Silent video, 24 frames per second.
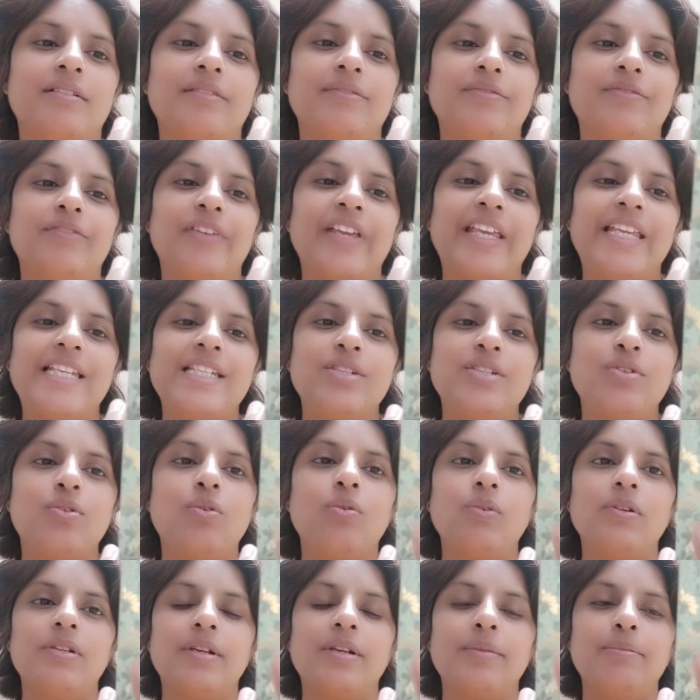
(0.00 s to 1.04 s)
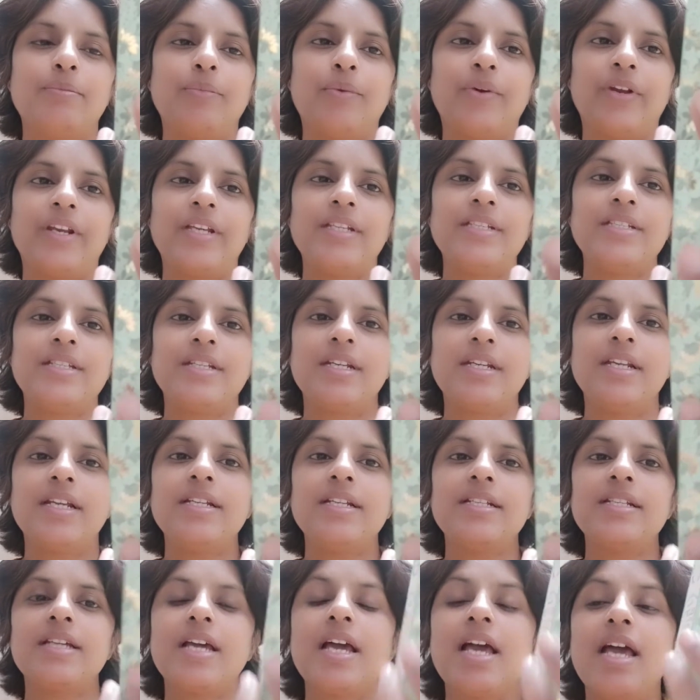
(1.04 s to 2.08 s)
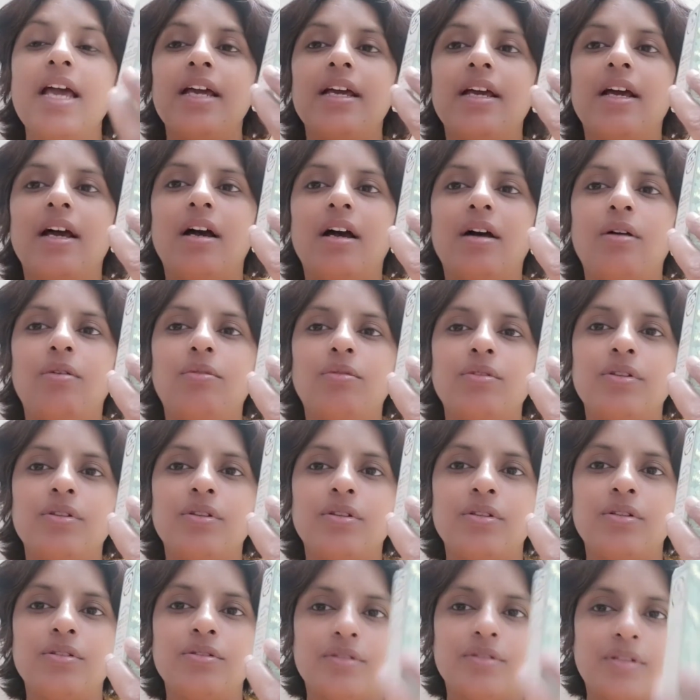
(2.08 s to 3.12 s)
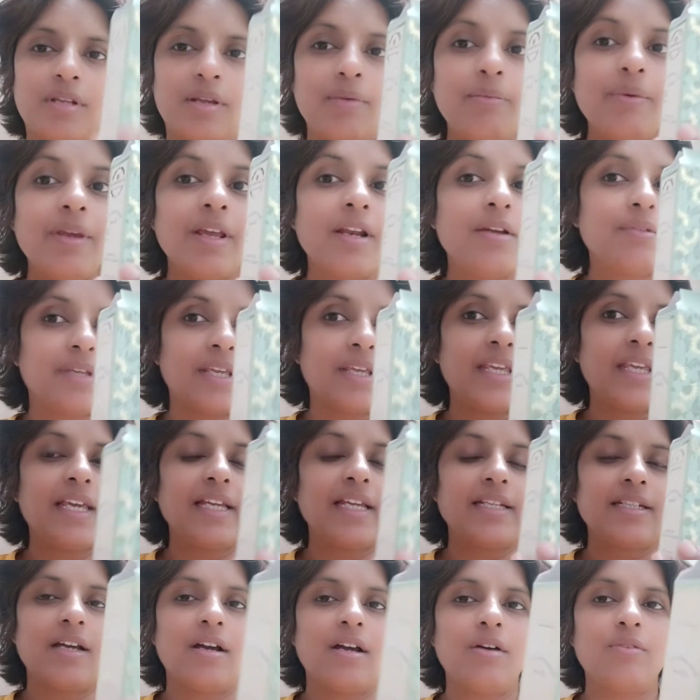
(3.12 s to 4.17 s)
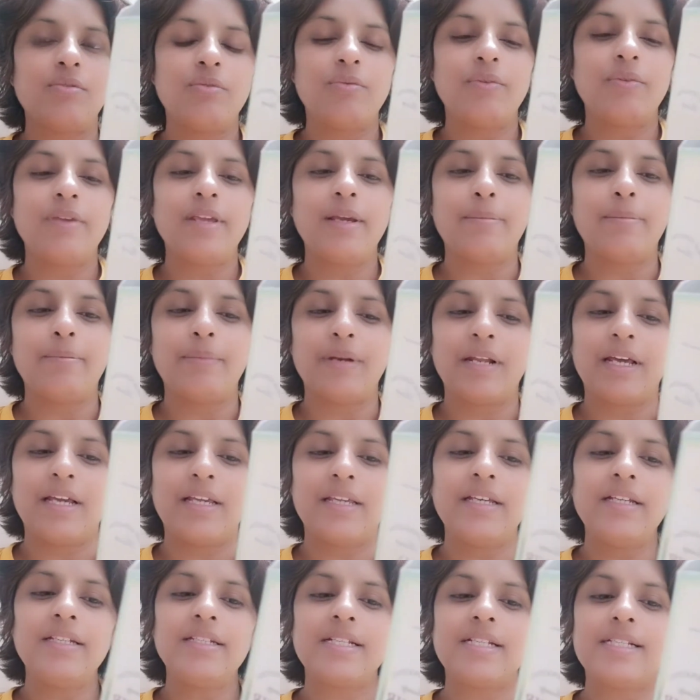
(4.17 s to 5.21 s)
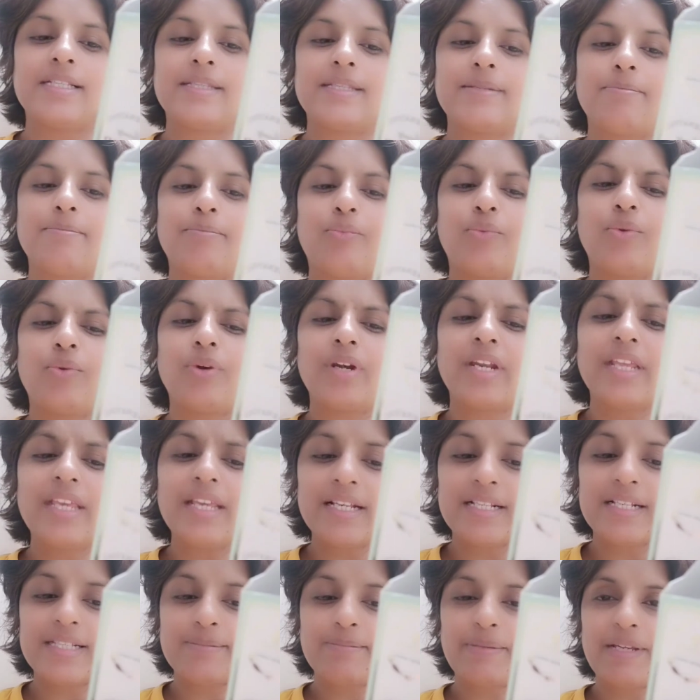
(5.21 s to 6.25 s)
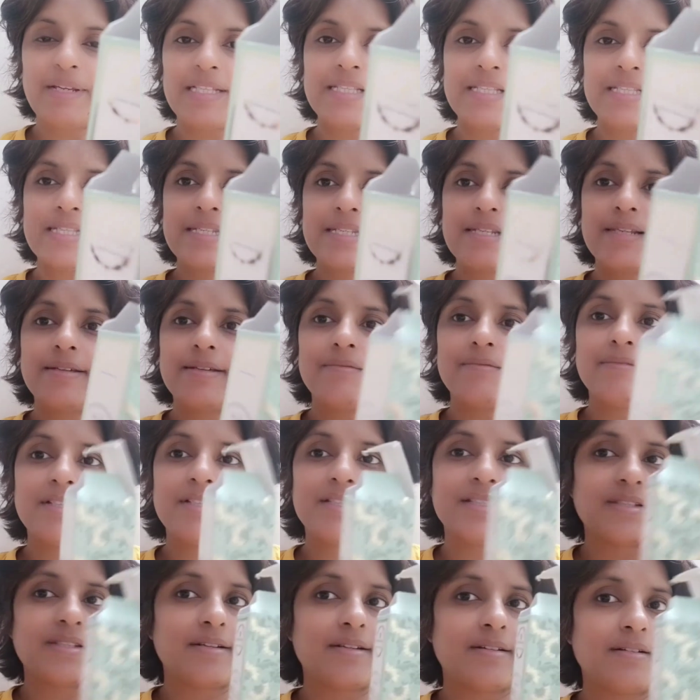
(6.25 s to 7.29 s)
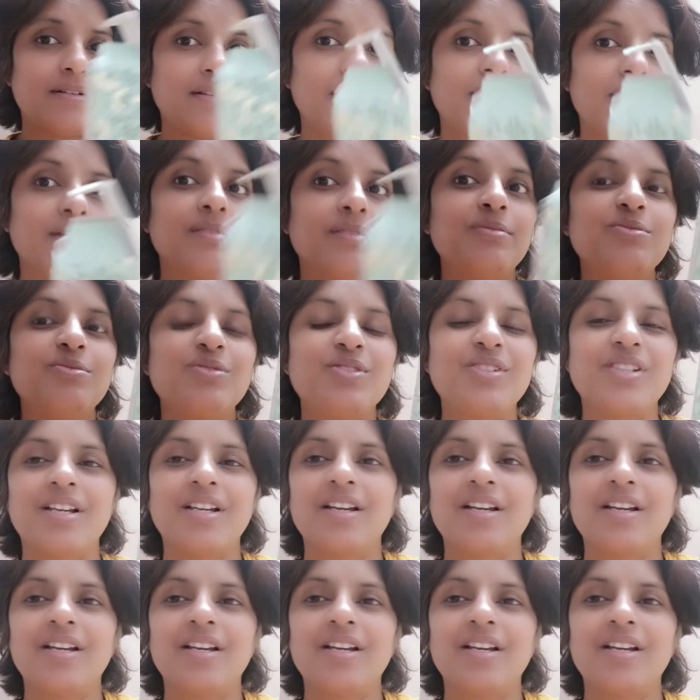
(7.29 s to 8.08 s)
faint golden print in it. Today we are looking at how do we apply it. It's pretty expensive. It's around